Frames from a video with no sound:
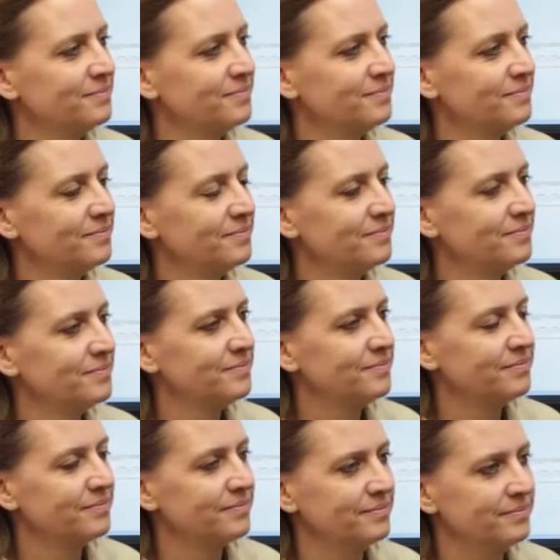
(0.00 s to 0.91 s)

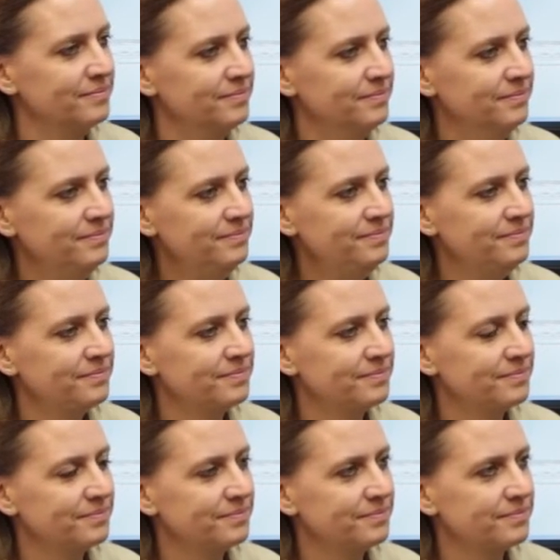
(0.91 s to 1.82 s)

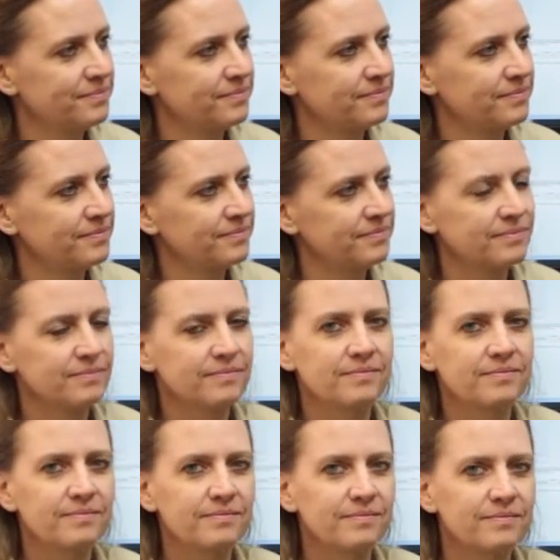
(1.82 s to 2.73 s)

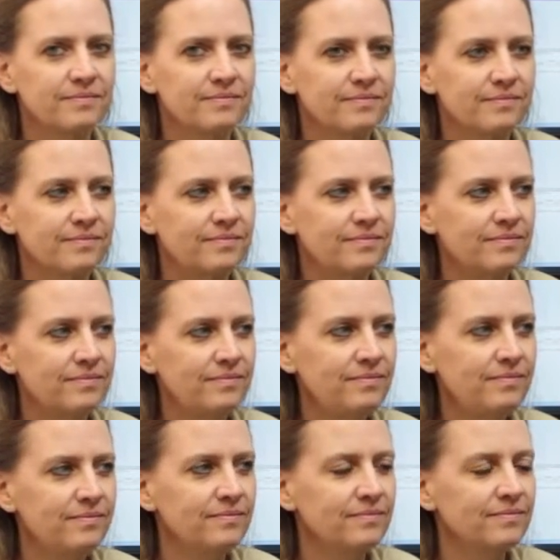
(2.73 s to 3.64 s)

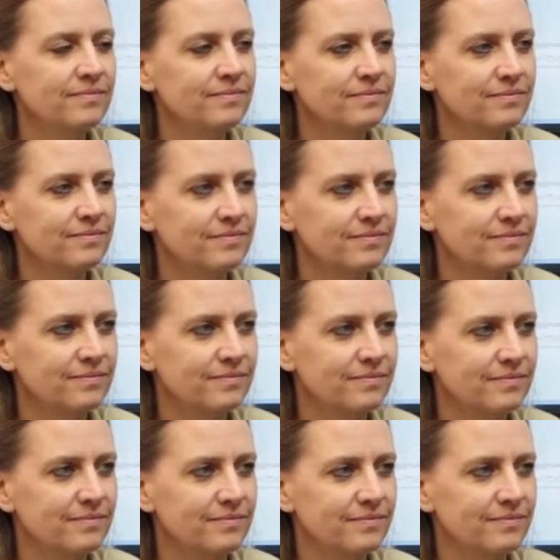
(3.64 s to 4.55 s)

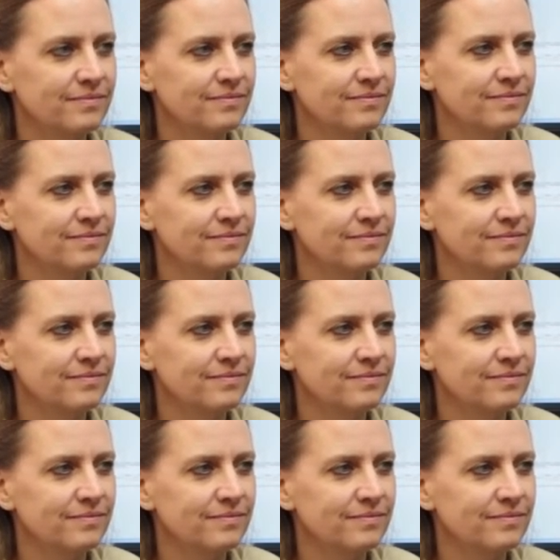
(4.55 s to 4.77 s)
This person isn't speaking.